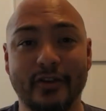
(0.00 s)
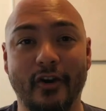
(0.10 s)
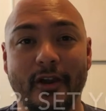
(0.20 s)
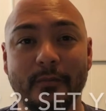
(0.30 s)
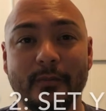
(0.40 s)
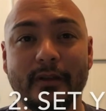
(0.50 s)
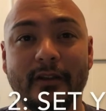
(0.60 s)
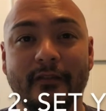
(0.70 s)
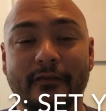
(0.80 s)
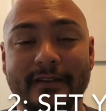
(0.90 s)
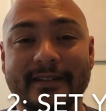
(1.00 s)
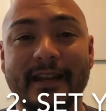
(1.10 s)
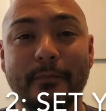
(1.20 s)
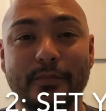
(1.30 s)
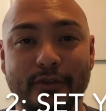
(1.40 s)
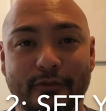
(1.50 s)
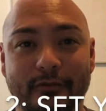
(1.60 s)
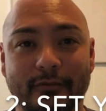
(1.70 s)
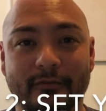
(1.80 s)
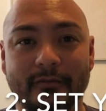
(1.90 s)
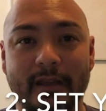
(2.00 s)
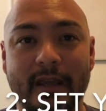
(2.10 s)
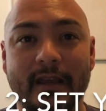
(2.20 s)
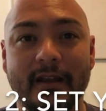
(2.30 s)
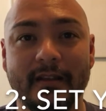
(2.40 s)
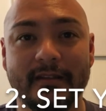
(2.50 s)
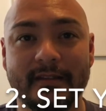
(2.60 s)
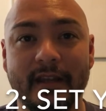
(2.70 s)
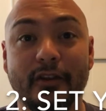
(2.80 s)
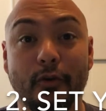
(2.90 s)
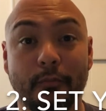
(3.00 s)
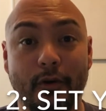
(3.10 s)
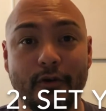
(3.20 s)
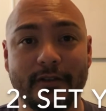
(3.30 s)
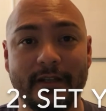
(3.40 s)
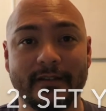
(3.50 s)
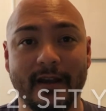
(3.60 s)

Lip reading: time for step 2. Set your protein